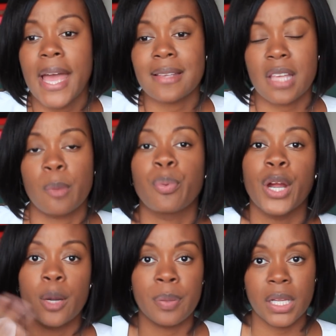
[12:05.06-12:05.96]
has like
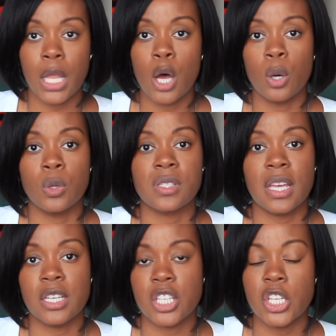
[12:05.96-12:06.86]
prayer pillows
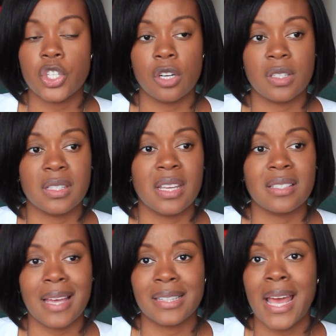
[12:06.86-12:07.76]
and t-shirts and
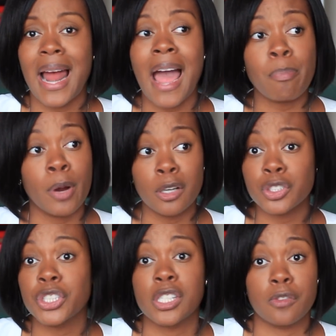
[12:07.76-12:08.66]
things like that. I
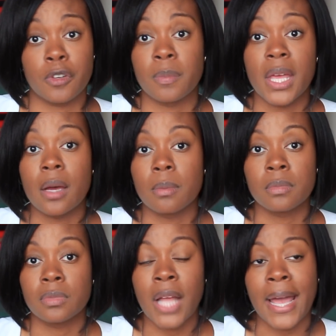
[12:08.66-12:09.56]
purchased from
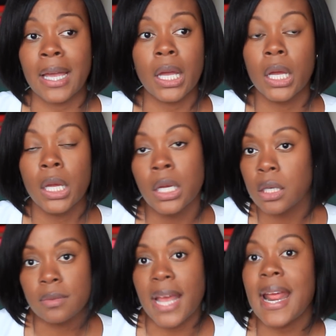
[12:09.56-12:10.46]
them. Like
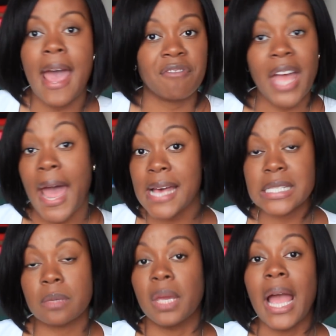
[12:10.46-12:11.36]
they didn't have to
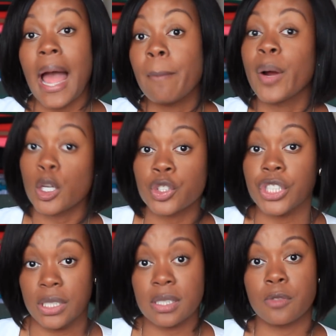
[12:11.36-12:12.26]
ask me. I
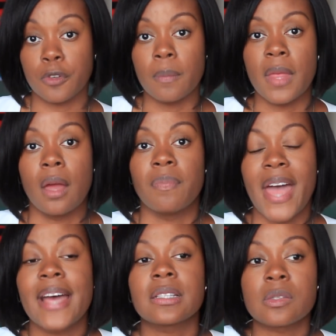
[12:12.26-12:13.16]
purchased from them.
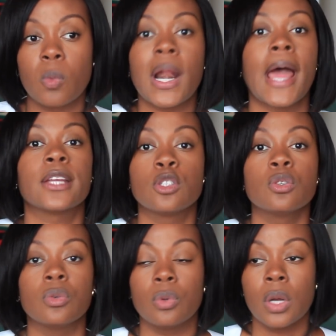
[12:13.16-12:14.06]
That's what I
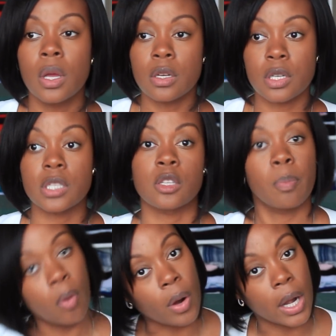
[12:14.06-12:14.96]
do to
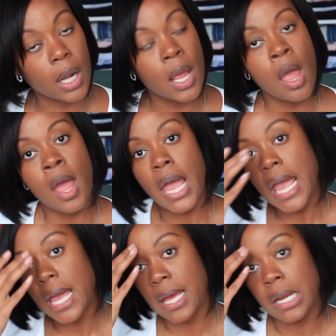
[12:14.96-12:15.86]
support.
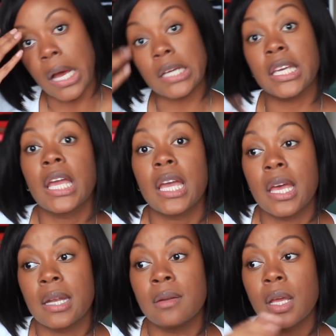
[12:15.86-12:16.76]
And
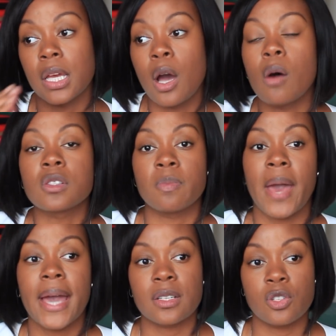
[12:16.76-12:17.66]
again, it goes
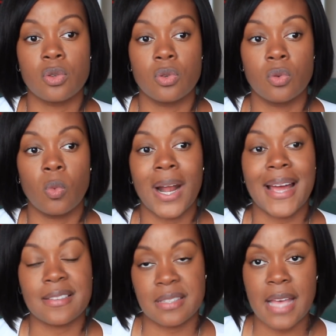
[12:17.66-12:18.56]
back to what
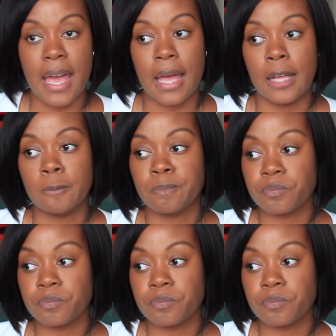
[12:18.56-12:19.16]
I say